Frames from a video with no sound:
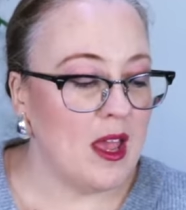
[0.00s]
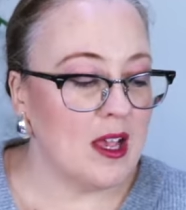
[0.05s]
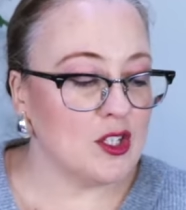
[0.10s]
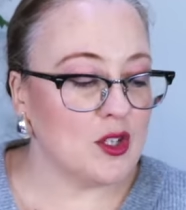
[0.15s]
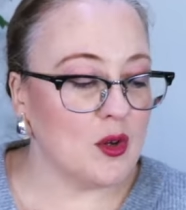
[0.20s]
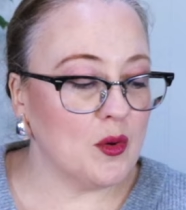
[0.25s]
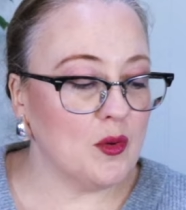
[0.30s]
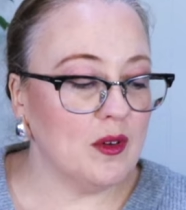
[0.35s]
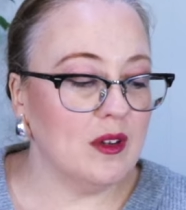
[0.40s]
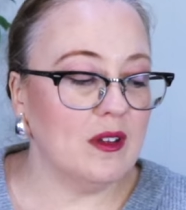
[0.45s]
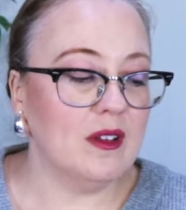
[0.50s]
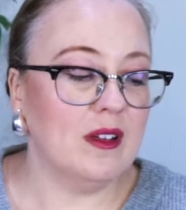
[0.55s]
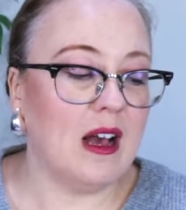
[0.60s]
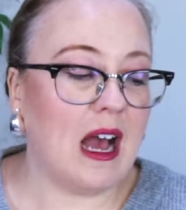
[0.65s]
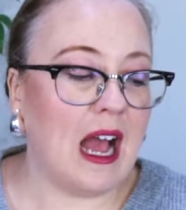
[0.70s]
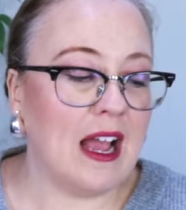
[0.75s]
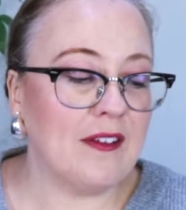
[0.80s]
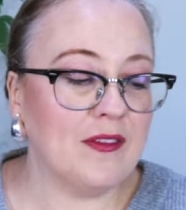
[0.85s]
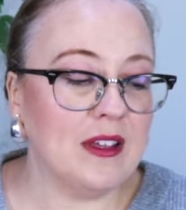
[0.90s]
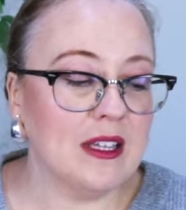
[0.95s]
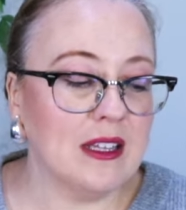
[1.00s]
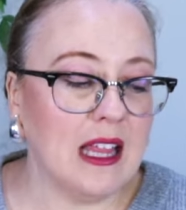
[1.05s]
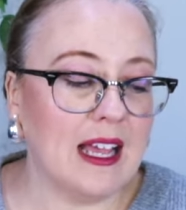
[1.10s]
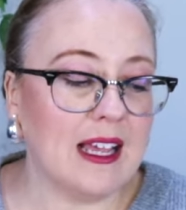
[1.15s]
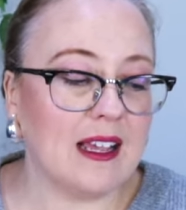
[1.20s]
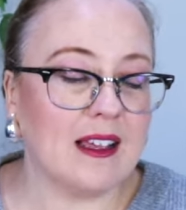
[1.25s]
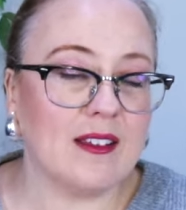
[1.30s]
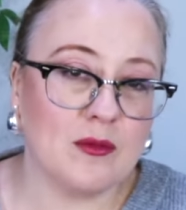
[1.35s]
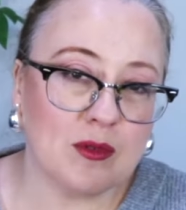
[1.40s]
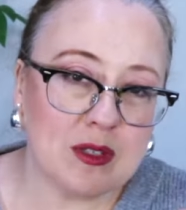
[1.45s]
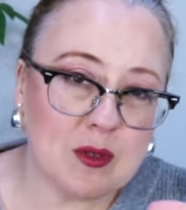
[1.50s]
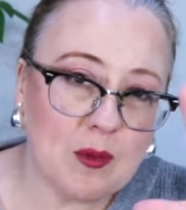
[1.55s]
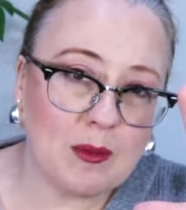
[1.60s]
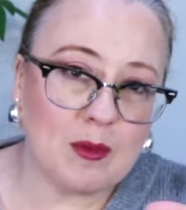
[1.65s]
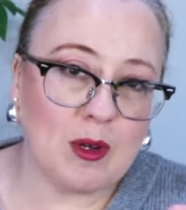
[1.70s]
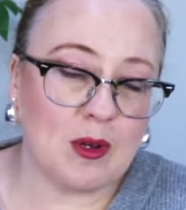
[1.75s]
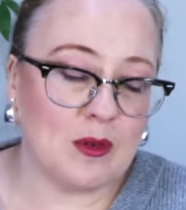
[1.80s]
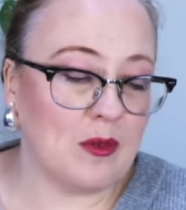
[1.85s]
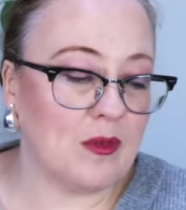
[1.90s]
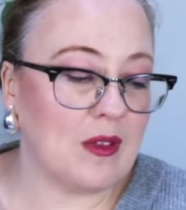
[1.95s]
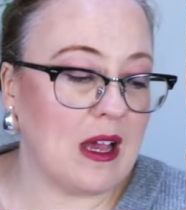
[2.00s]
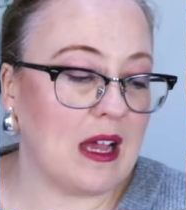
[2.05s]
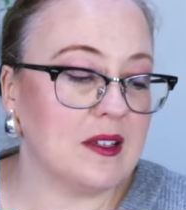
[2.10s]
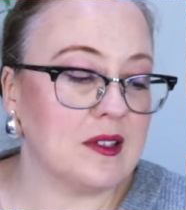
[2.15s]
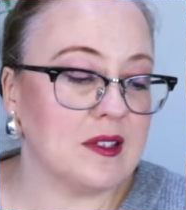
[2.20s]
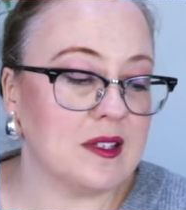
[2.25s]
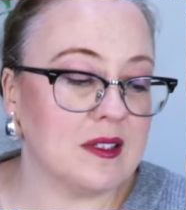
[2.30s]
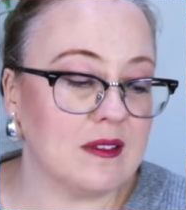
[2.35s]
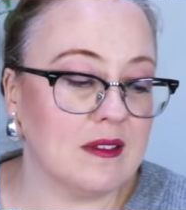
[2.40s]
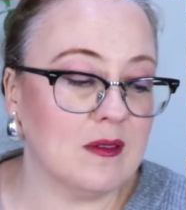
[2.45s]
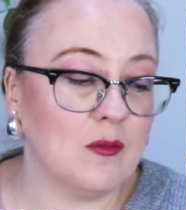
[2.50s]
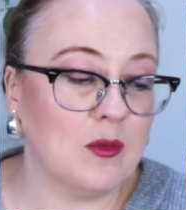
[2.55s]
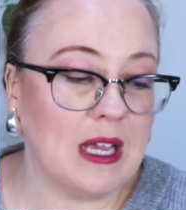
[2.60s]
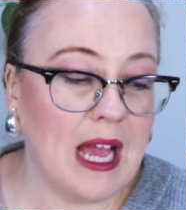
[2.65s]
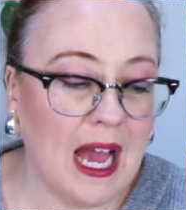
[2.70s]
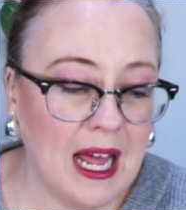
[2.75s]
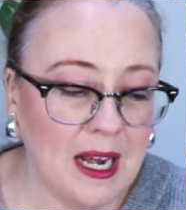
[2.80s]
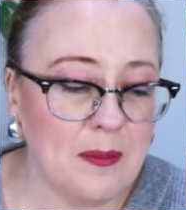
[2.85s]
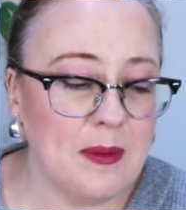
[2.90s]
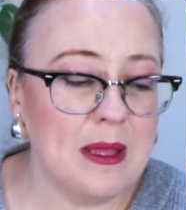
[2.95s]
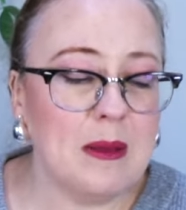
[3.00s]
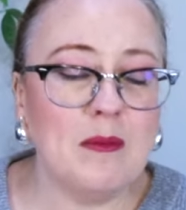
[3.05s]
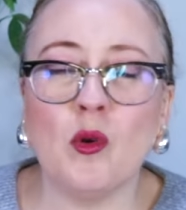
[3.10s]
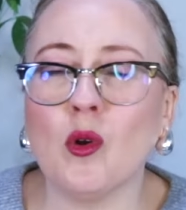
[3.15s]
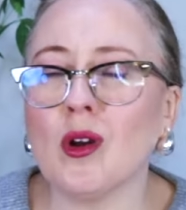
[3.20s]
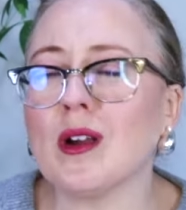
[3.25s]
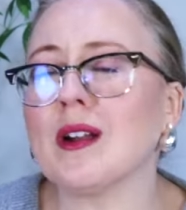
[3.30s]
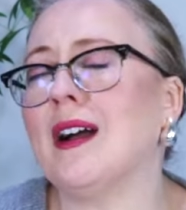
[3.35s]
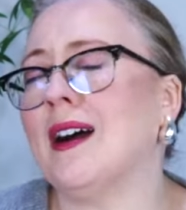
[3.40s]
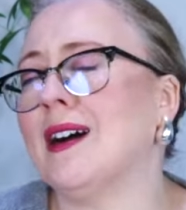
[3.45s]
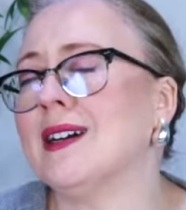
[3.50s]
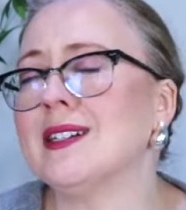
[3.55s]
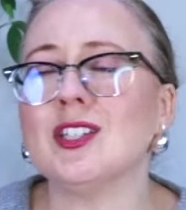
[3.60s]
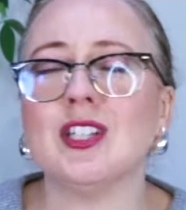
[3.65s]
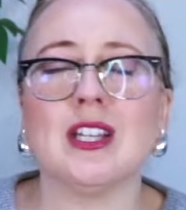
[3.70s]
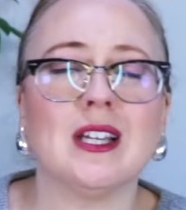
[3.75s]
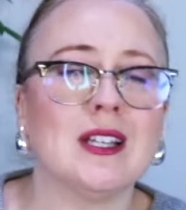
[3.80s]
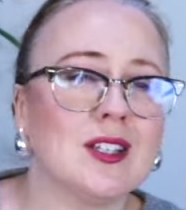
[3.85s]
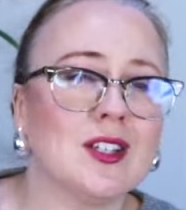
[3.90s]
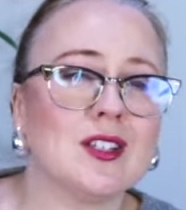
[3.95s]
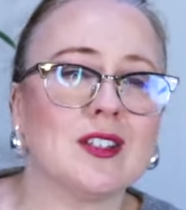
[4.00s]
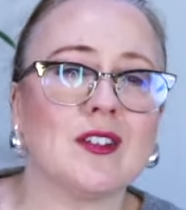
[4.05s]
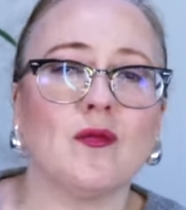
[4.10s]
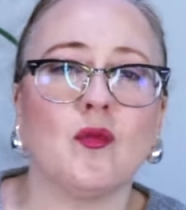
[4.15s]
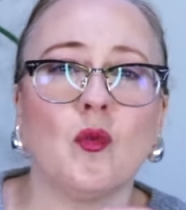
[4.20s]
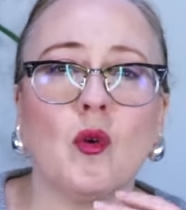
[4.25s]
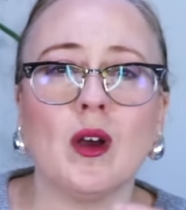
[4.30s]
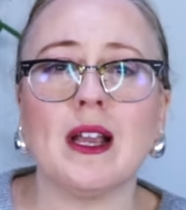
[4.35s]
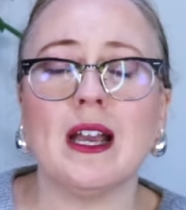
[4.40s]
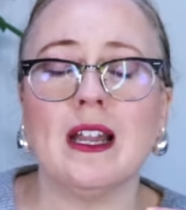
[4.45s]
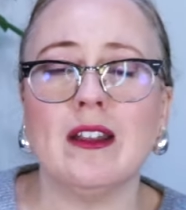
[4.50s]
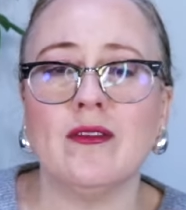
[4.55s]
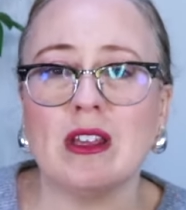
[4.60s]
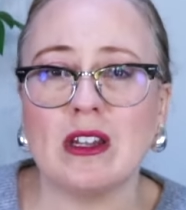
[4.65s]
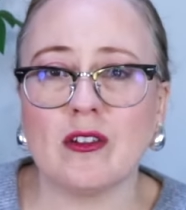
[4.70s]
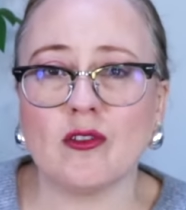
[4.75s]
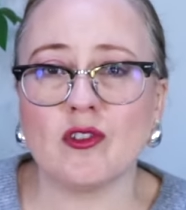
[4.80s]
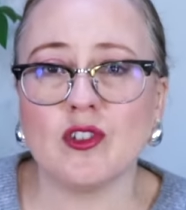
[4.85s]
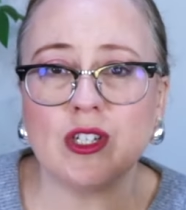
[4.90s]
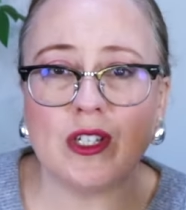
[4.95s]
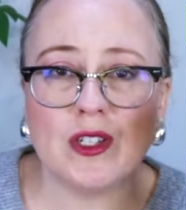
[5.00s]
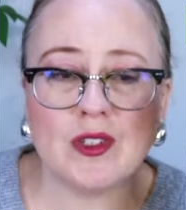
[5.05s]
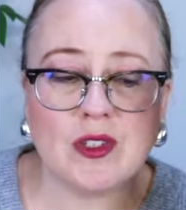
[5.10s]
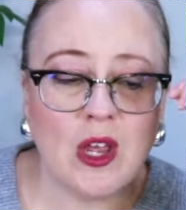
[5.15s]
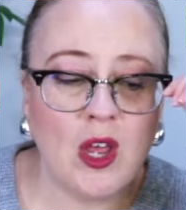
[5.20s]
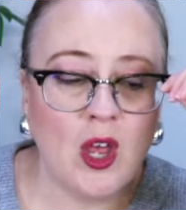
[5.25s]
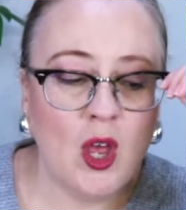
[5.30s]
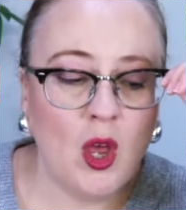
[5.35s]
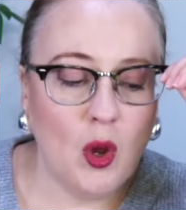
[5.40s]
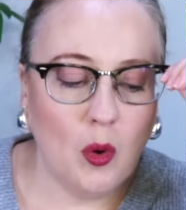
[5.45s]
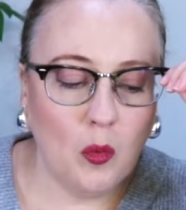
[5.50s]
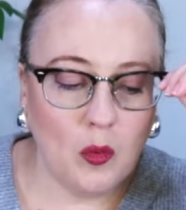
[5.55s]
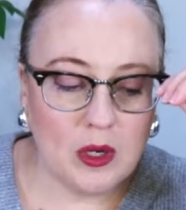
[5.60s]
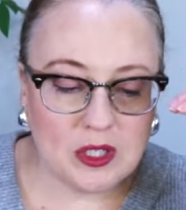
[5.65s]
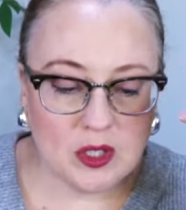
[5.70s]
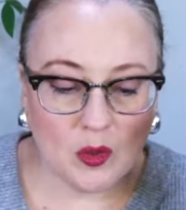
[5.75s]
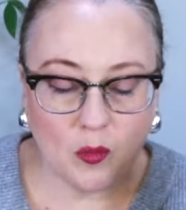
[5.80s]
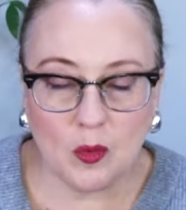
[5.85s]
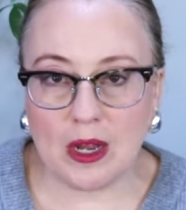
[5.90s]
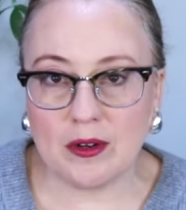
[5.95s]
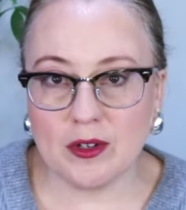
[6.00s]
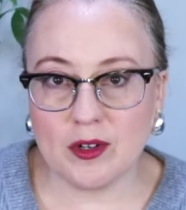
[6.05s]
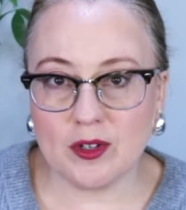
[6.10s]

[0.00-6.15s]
So I feel like the reason why I'm going through that is we got to be more conscientious of what kind of energies we surround